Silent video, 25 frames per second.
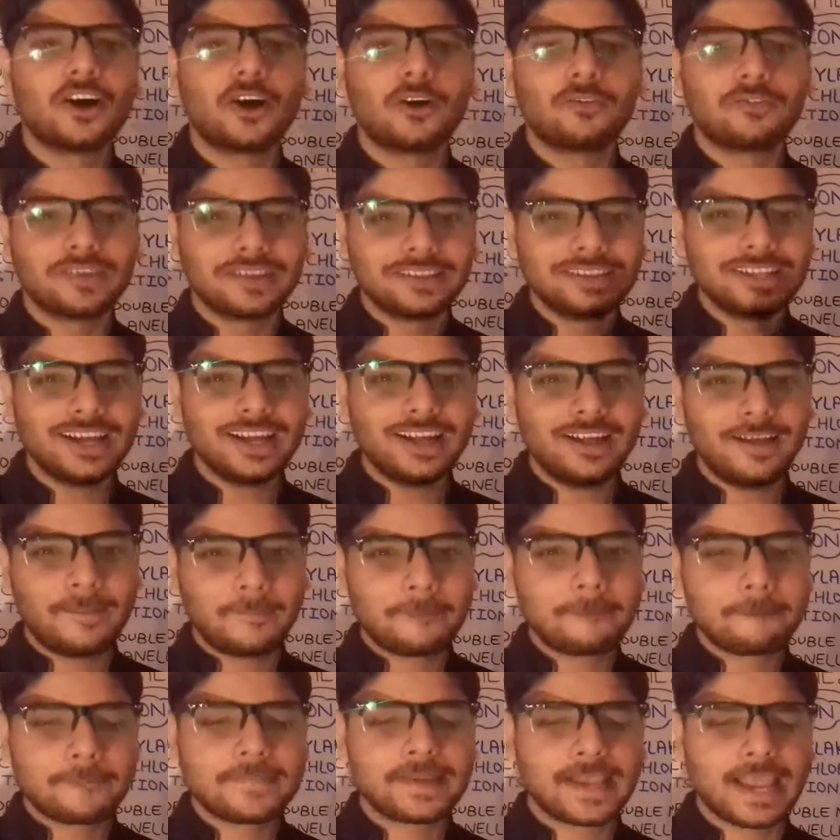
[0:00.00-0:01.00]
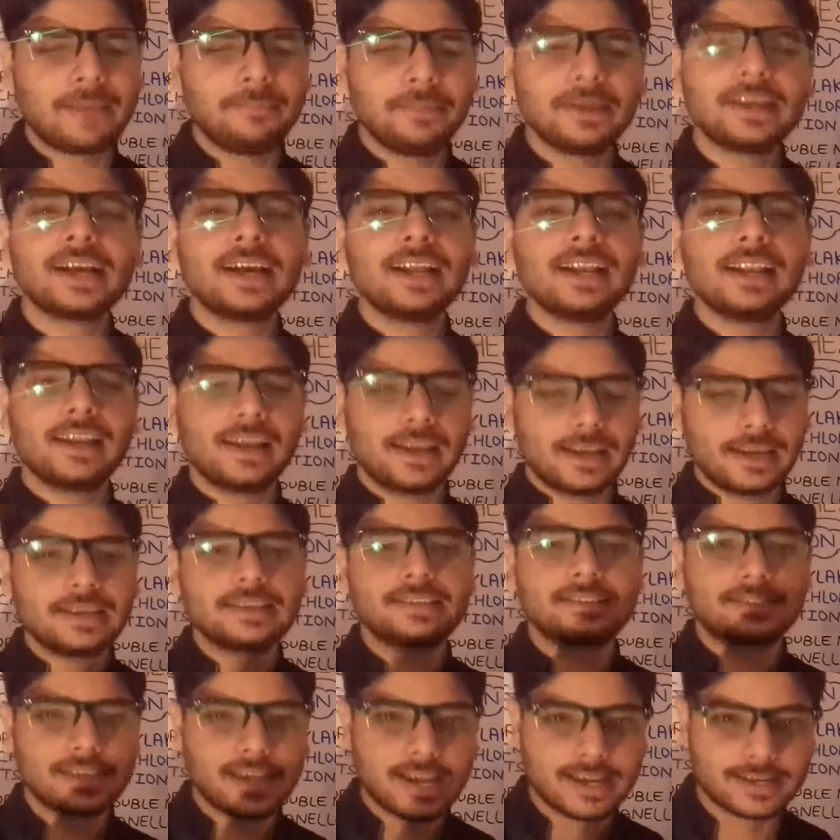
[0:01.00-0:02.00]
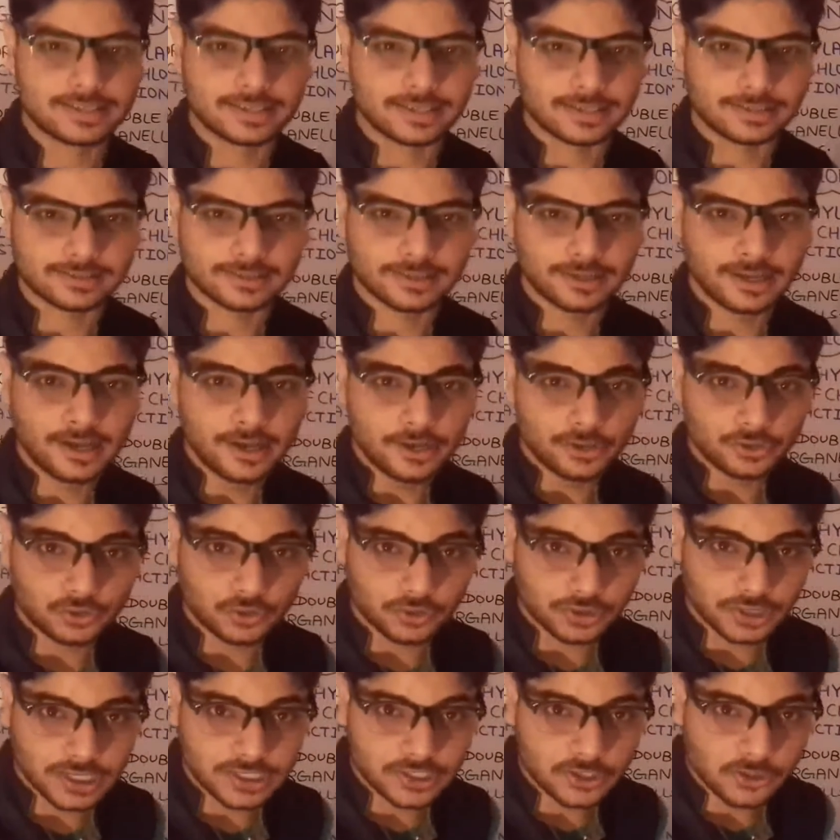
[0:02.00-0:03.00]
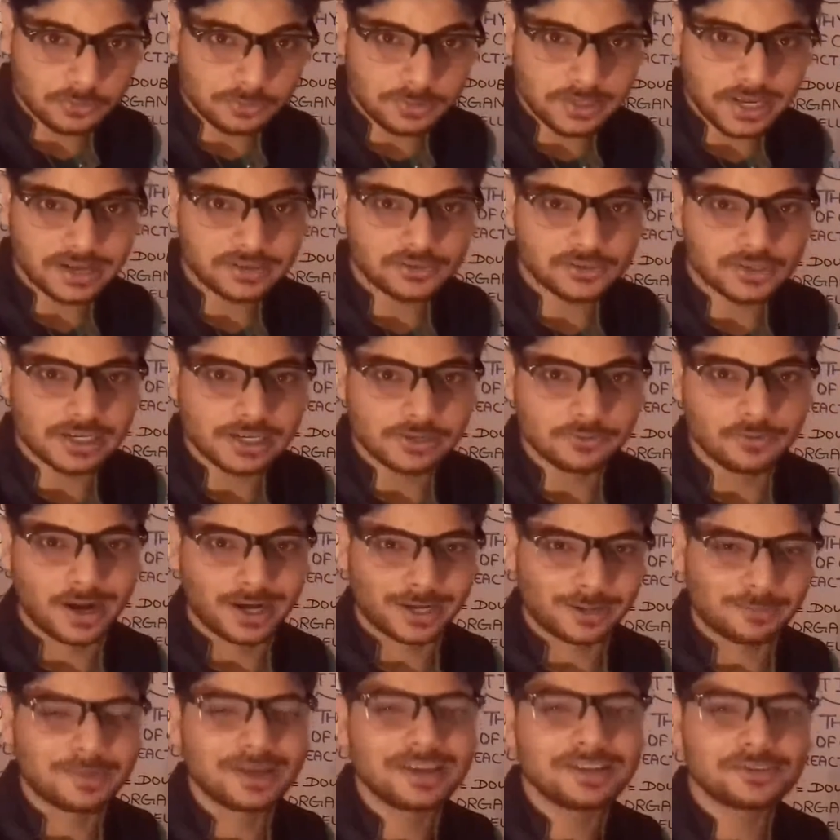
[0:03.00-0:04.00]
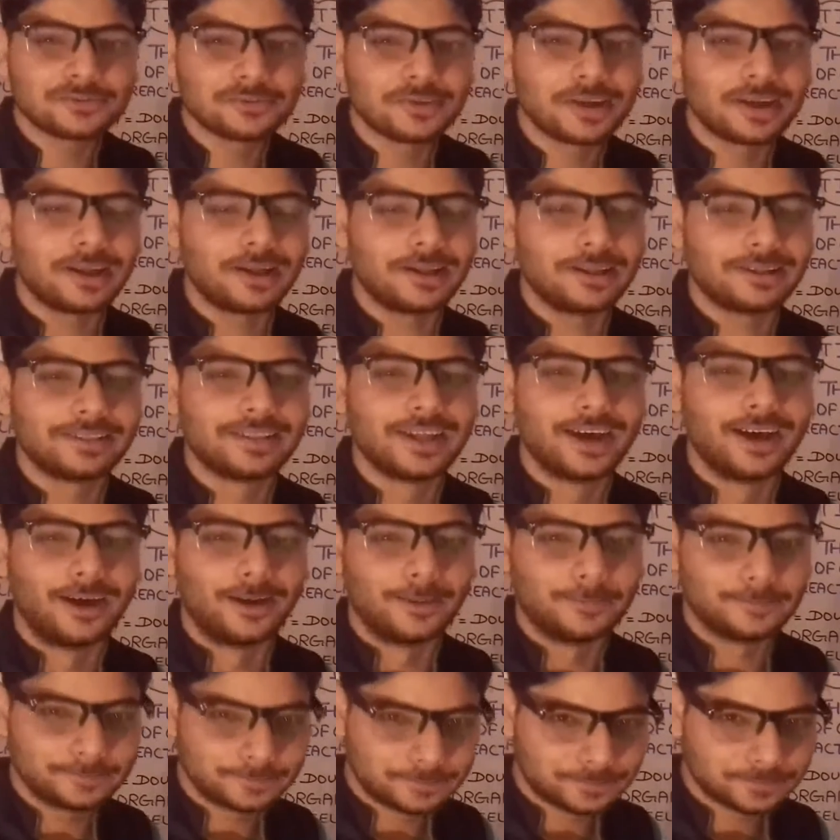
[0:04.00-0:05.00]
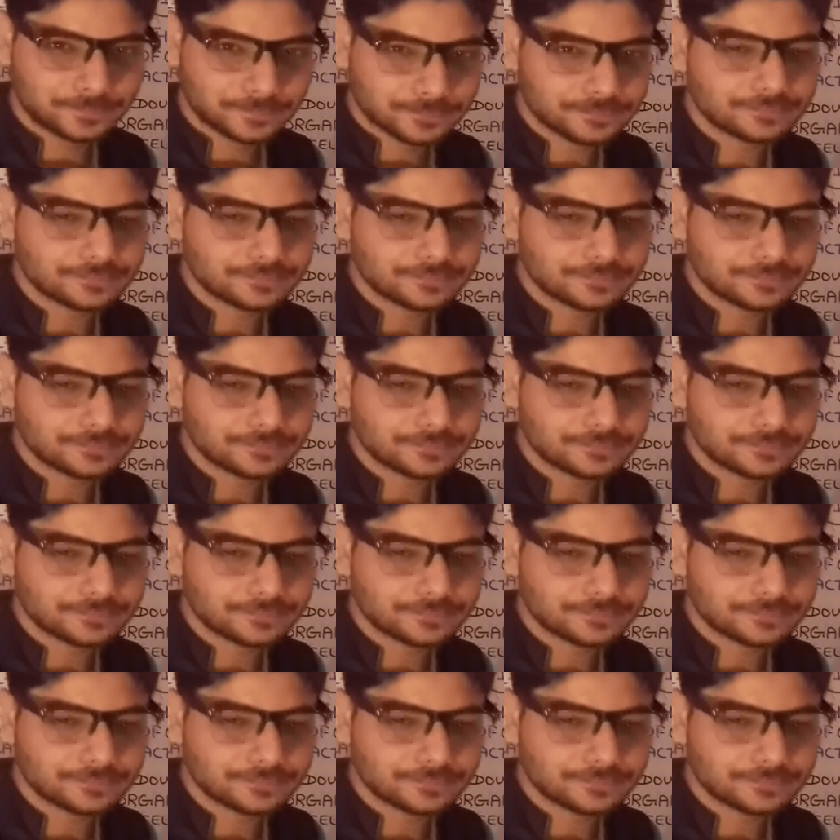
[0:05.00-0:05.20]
Often the chemical stresses. So this will be actually what? Means what? The